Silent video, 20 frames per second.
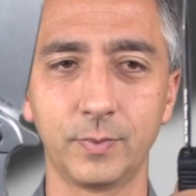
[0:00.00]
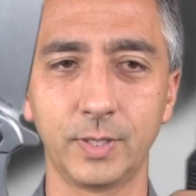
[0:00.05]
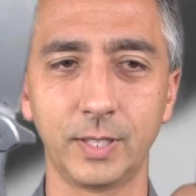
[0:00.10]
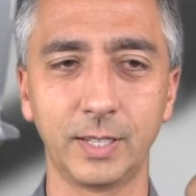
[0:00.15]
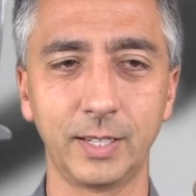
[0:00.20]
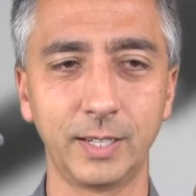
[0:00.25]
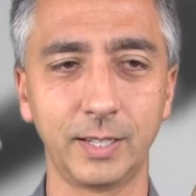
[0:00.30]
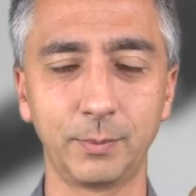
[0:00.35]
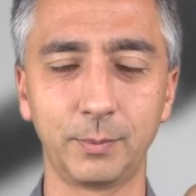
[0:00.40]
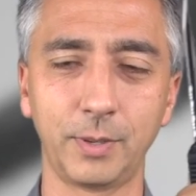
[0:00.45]

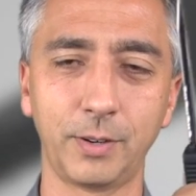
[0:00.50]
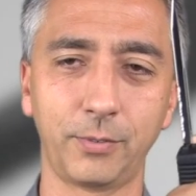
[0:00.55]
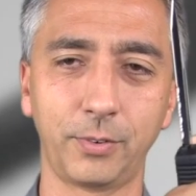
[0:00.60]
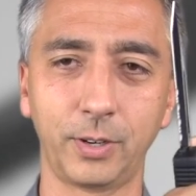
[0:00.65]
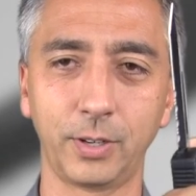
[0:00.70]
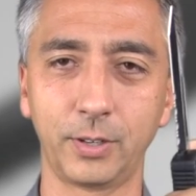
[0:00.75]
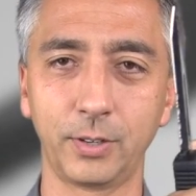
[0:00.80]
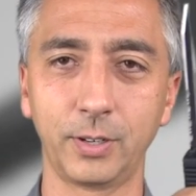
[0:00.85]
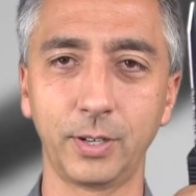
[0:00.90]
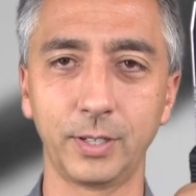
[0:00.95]
I'm not
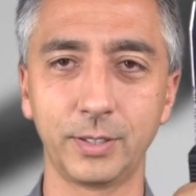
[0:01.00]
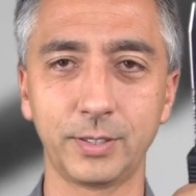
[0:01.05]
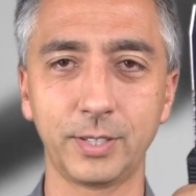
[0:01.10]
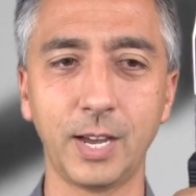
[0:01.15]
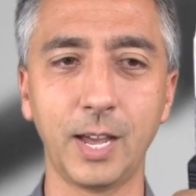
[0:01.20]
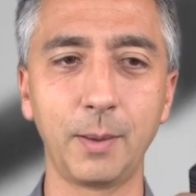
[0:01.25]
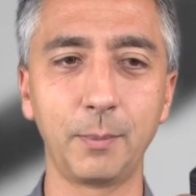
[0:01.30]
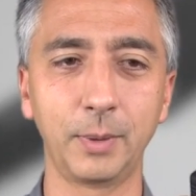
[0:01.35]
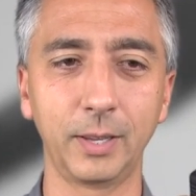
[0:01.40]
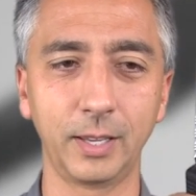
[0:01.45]
very good at
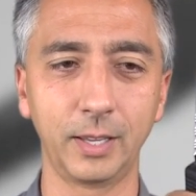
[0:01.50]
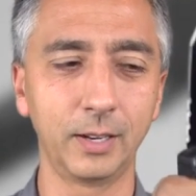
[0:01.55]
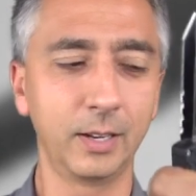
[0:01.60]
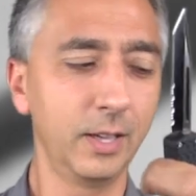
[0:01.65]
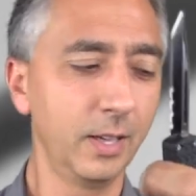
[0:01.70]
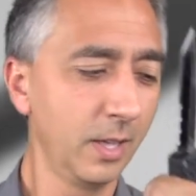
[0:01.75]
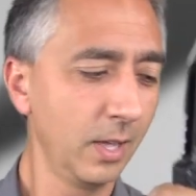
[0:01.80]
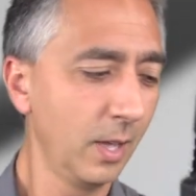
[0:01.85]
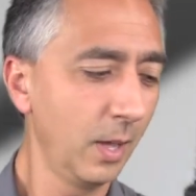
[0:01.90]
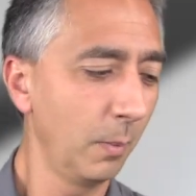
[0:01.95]
timing it,
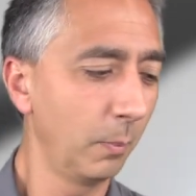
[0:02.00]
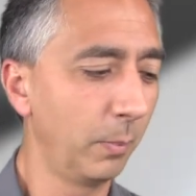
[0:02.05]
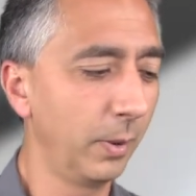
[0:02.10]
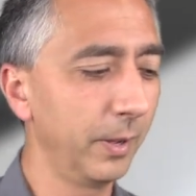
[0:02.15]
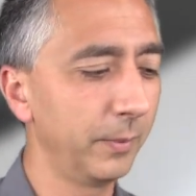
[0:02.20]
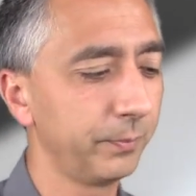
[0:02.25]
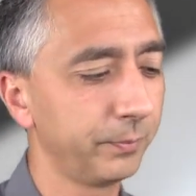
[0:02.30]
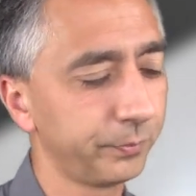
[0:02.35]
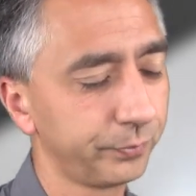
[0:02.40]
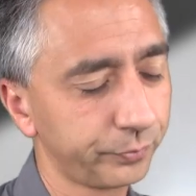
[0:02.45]

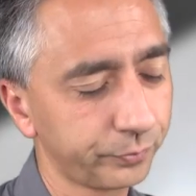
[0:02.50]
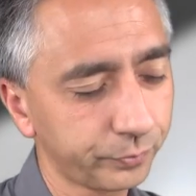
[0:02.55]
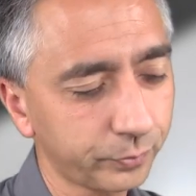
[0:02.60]
but